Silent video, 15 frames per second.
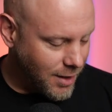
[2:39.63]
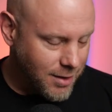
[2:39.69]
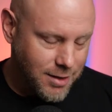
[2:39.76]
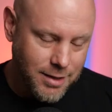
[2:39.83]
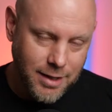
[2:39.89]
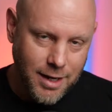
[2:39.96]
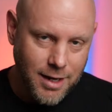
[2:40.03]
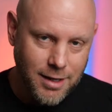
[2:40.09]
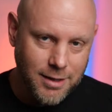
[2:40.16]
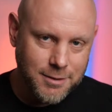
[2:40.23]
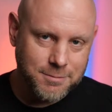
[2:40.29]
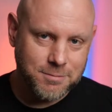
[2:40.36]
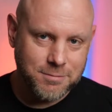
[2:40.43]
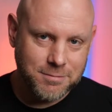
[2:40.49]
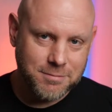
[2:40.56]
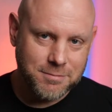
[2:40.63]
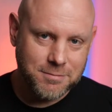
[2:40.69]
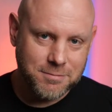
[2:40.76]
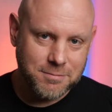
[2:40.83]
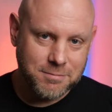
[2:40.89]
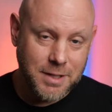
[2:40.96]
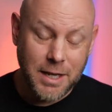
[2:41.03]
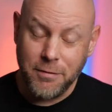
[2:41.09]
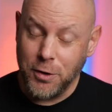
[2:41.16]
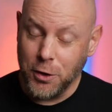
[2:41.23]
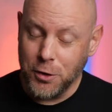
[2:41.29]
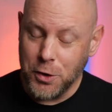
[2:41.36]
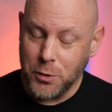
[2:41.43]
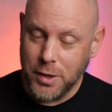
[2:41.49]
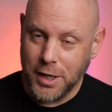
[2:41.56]
Yeah. If you're
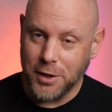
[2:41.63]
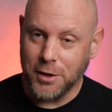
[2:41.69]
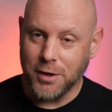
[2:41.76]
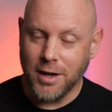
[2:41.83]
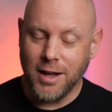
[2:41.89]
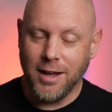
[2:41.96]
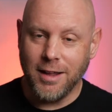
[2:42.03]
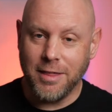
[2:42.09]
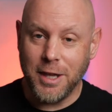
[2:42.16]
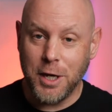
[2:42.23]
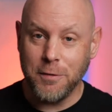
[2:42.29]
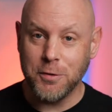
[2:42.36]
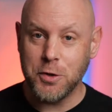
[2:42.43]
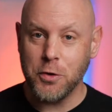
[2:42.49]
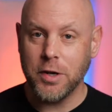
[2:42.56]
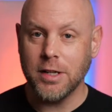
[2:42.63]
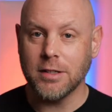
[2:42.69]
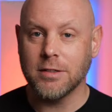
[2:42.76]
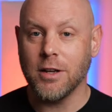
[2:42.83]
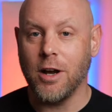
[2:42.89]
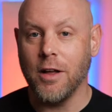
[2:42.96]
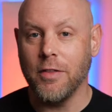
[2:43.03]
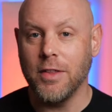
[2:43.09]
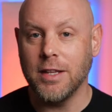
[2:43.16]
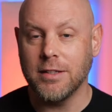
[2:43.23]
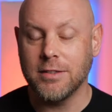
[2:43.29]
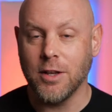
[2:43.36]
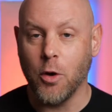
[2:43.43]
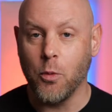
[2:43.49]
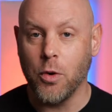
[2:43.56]
new here, thank you for joining us on
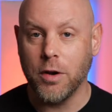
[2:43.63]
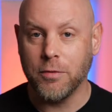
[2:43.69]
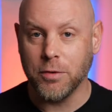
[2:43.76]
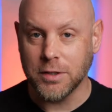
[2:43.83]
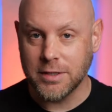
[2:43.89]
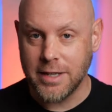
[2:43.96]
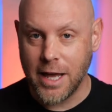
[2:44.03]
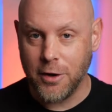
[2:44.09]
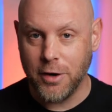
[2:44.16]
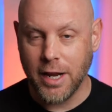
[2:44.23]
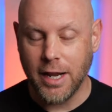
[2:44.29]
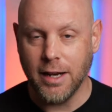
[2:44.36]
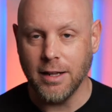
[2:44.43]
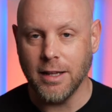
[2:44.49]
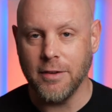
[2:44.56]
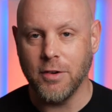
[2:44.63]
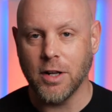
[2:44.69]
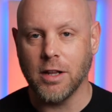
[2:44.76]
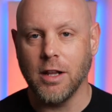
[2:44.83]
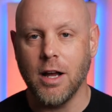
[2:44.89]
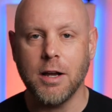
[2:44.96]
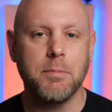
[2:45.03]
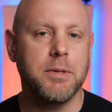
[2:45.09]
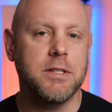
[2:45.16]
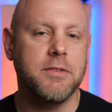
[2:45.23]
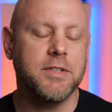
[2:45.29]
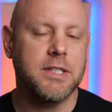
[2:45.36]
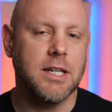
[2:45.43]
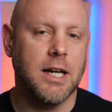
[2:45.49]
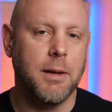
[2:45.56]
this wonderful Saturday at 11 o'clock
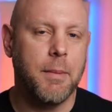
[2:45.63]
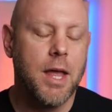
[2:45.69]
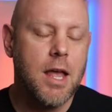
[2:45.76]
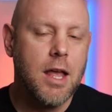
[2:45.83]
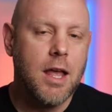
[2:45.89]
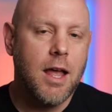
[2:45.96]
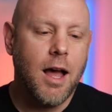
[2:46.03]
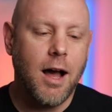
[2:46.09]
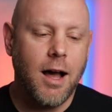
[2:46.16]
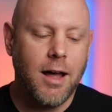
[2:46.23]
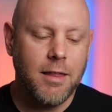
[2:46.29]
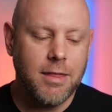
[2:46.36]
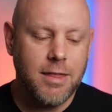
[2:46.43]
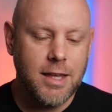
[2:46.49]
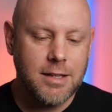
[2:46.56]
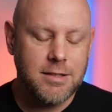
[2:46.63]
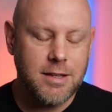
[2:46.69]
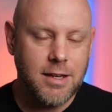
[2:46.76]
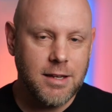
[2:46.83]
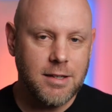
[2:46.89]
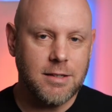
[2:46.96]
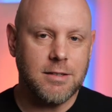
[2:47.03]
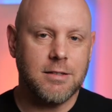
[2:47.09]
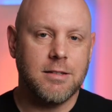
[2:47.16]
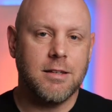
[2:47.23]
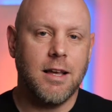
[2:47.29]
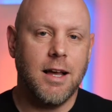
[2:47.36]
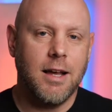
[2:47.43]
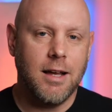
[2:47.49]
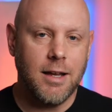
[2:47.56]
Pacific time. This is
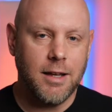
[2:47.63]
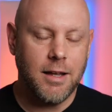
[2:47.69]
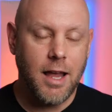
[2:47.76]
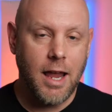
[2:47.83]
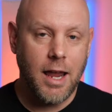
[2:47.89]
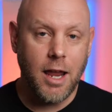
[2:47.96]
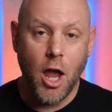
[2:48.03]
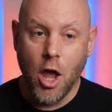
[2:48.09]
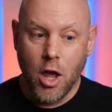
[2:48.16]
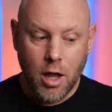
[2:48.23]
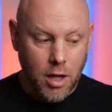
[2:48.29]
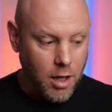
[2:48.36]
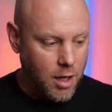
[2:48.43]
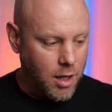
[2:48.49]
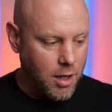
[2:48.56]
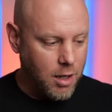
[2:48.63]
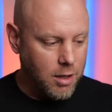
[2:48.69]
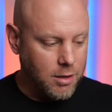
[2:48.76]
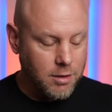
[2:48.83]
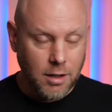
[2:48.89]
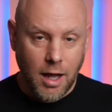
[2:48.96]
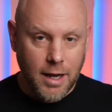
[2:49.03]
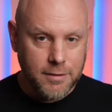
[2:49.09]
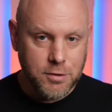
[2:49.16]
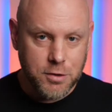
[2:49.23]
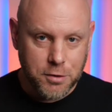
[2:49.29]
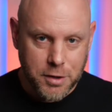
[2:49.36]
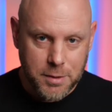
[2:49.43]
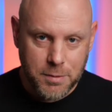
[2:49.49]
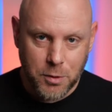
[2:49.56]
a live
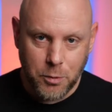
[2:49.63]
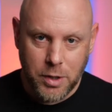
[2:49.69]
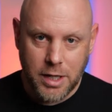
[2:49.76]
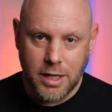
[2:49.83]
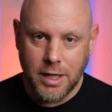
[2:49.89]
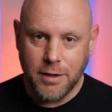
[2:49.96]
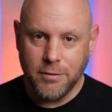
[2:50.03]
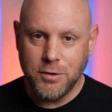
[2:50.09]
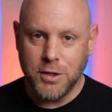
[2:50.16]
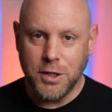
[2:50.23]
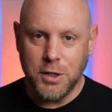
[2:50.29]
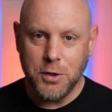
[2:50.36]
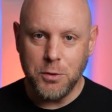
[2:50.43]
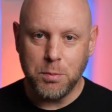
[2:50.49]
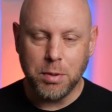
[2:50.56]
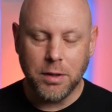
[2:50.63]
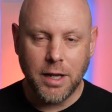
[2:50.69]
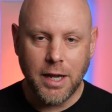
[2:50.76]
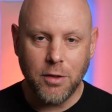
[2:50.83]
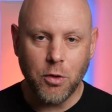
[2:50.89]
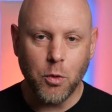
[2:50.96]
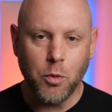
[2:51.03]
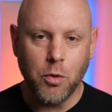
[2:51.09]
stream that we give to you playing the...